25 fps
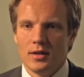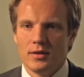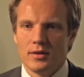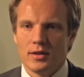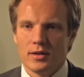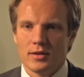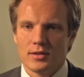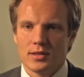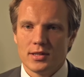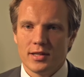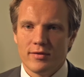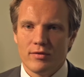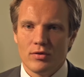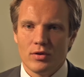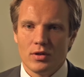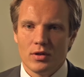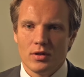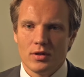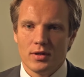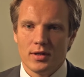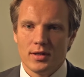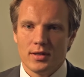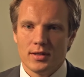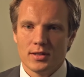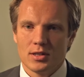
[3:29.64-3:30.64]
There are
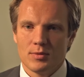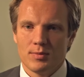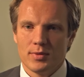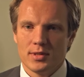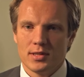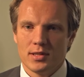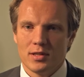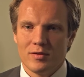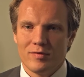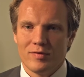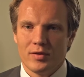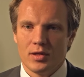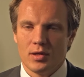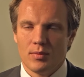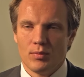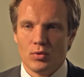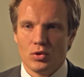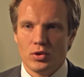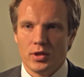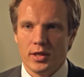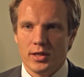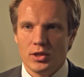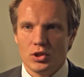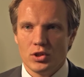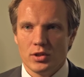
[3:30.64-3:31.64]
several specific
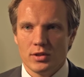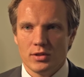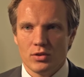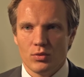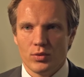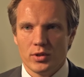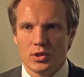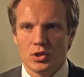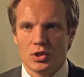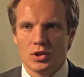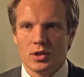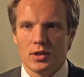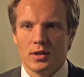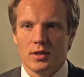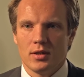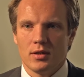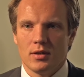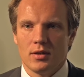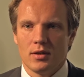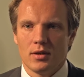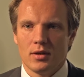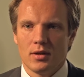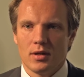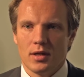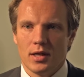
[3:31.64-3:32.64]
mutations which
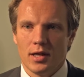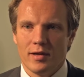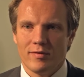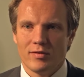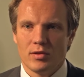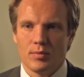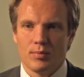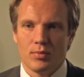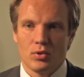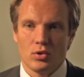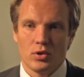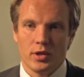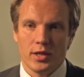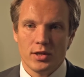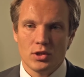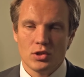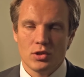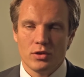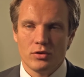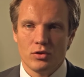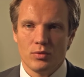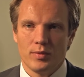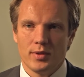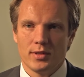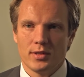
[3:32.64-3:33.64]
have the
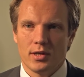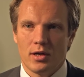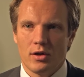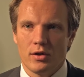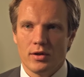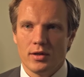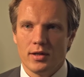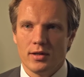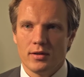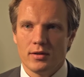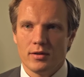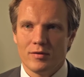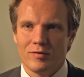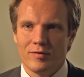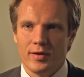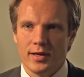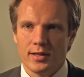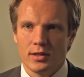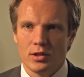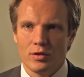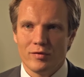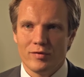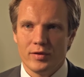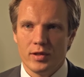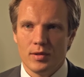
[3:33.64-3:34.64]
potential to be targeted
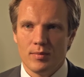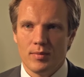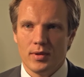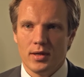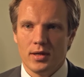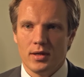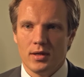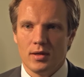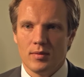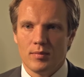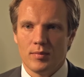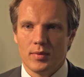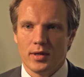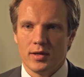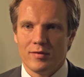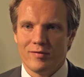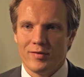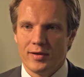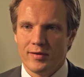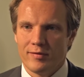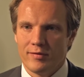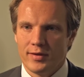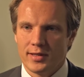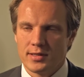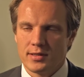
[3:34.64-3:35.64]
effectively by
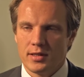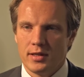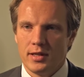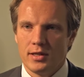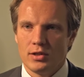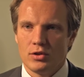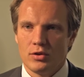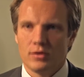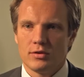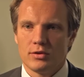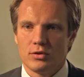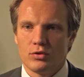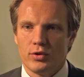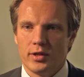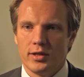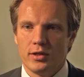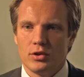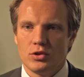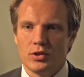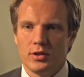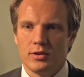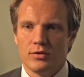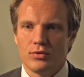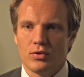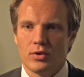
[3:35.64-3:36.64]
vaccination
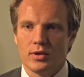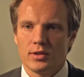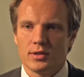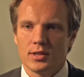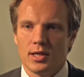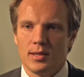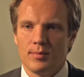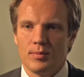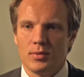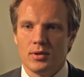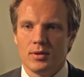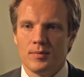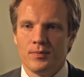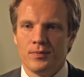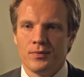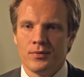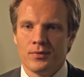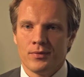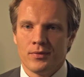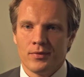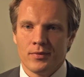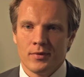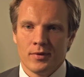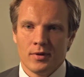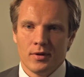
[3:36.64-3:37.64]
strategies, for example,
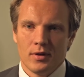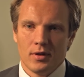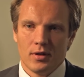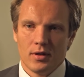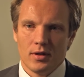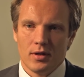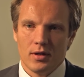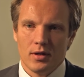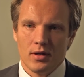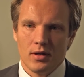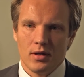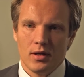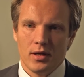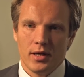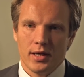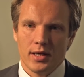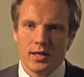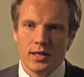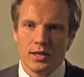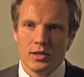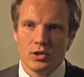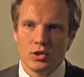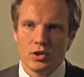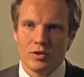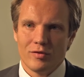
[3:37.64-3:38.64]
like
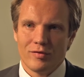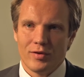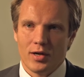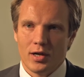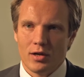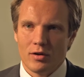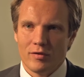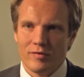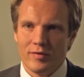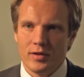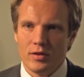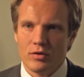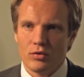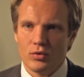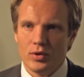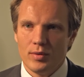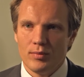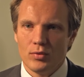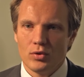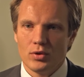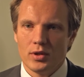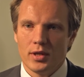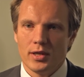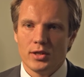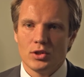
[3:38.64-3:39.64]
EGFR V3
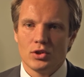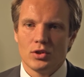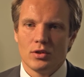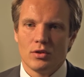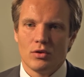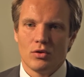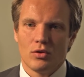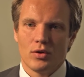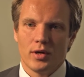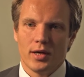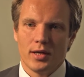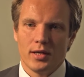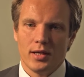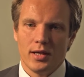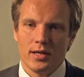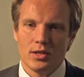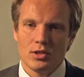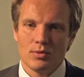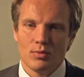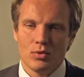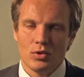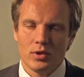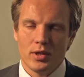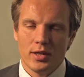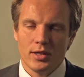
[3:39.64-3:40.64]
mutation or
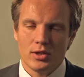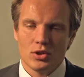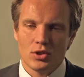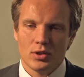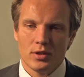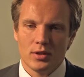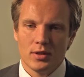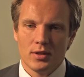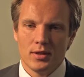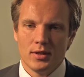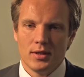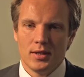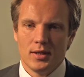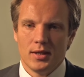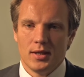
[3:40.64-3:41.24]
IDH mutation.